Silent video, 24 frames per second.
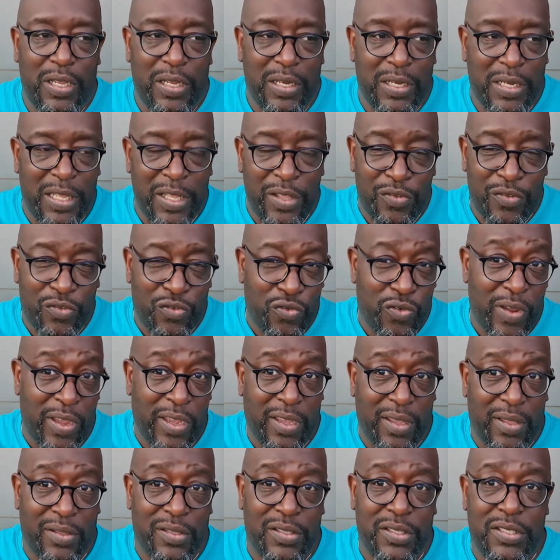these
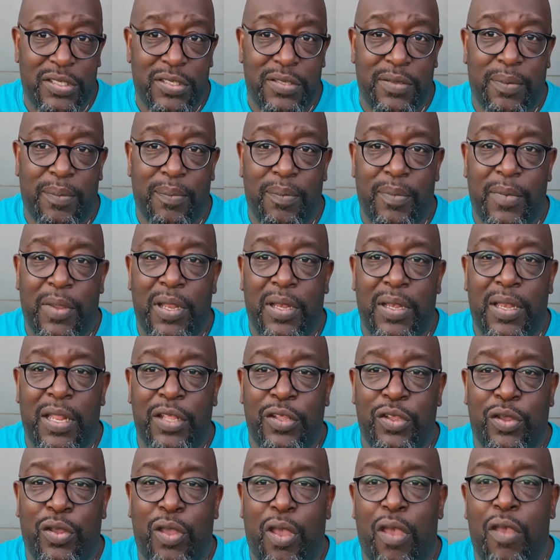triggers that
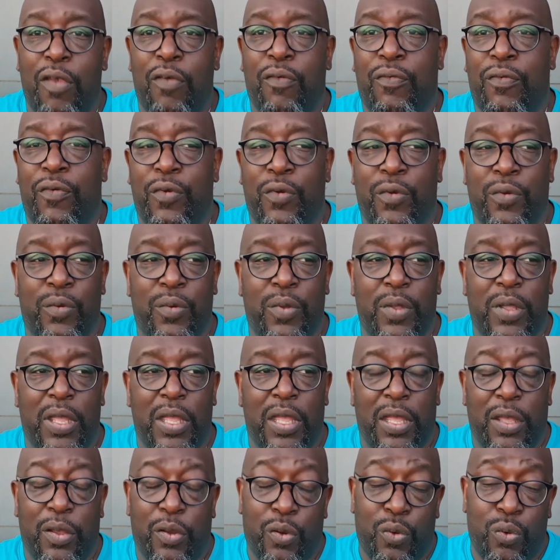you go
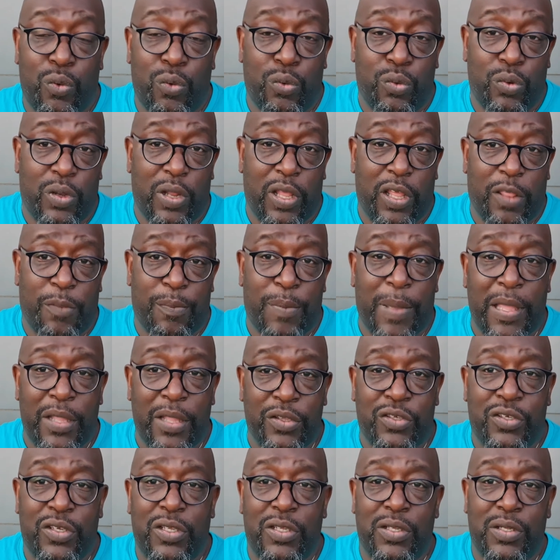through, called
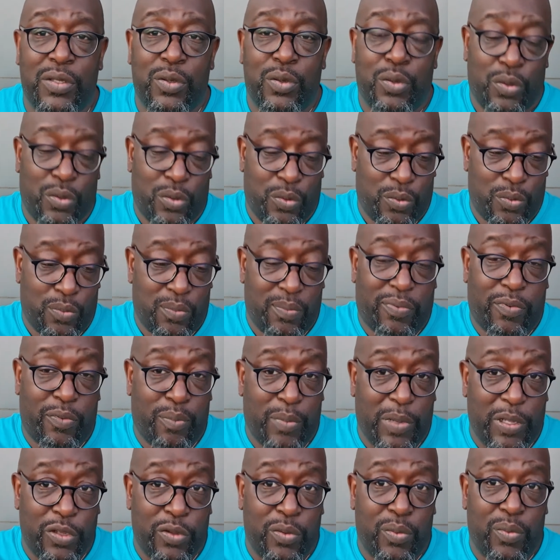expansion
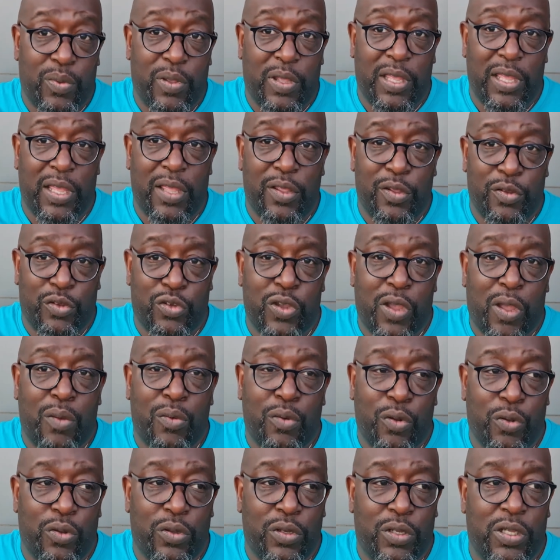from when you were in
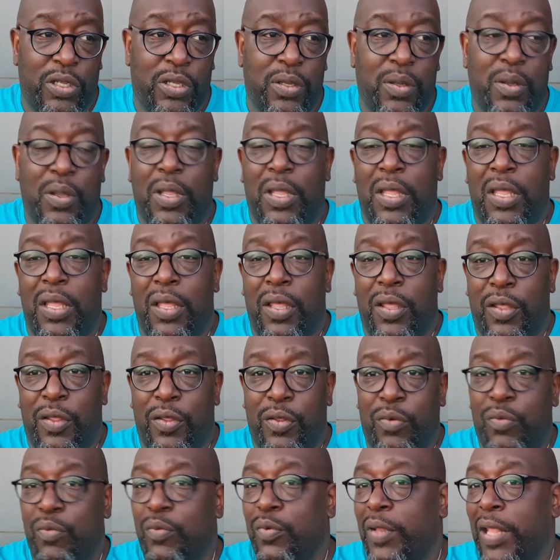childhood,
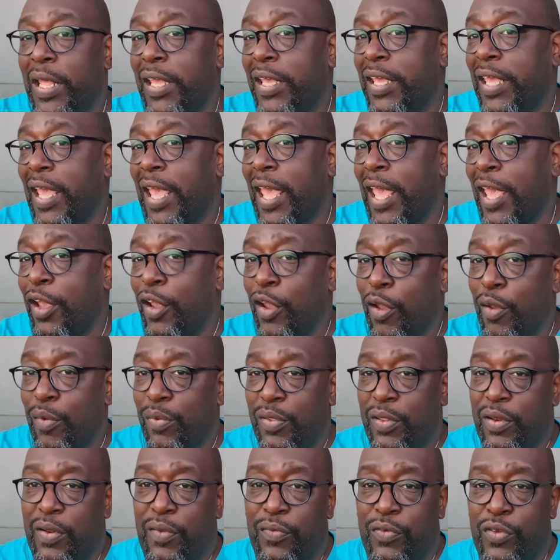they get
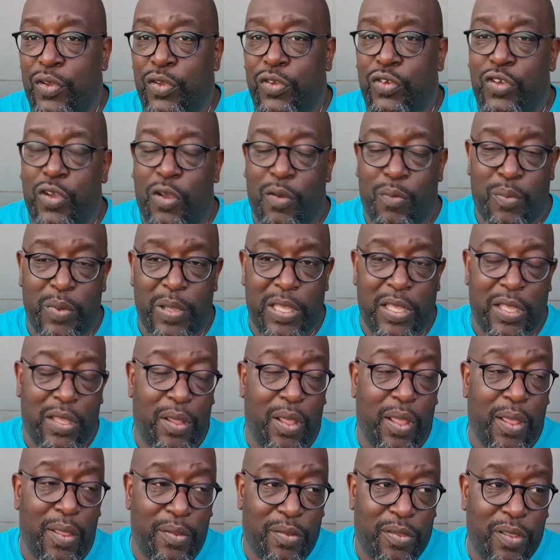echoes in the future. We
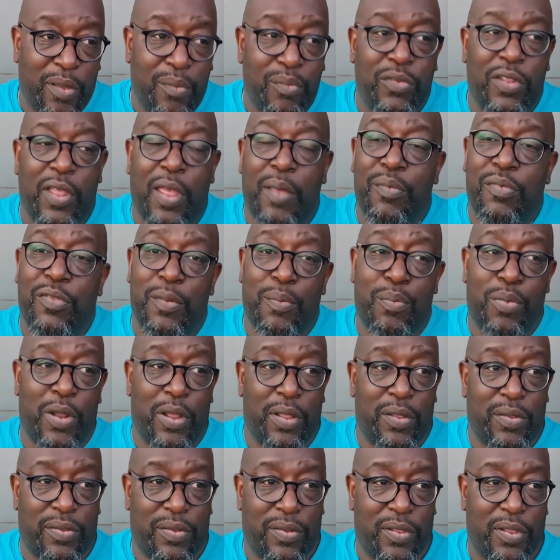sometimes
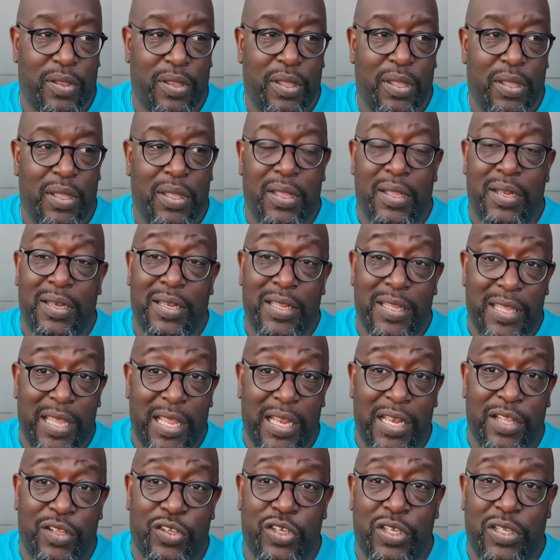suppress the
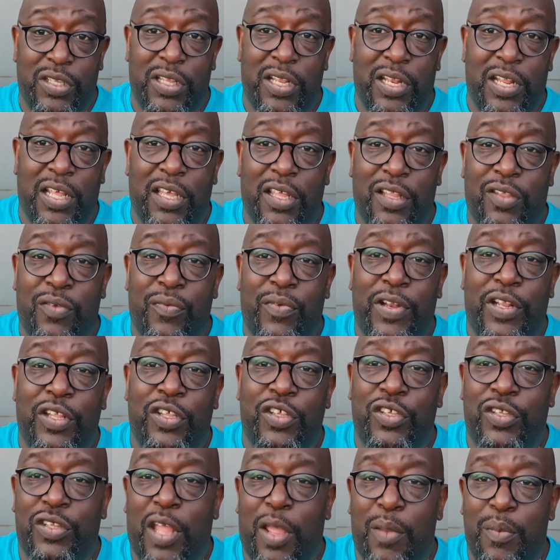energy, the negative
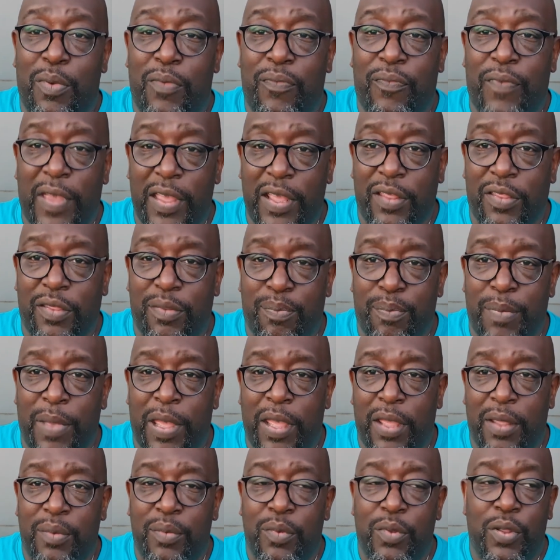energy that we face,
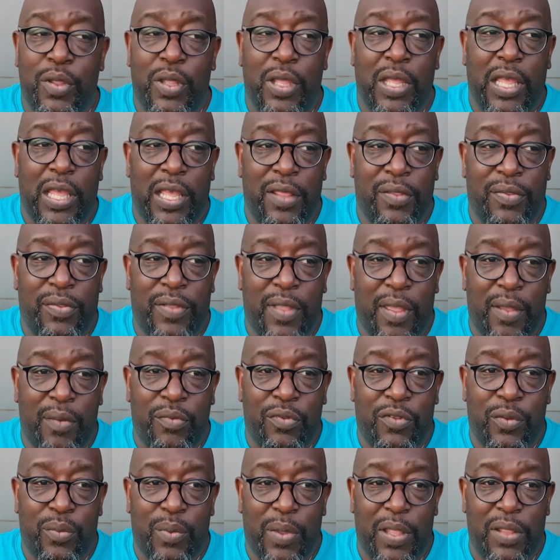but it's
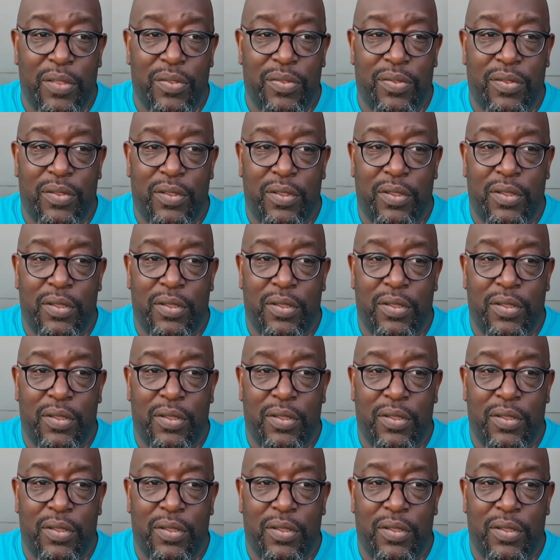down to us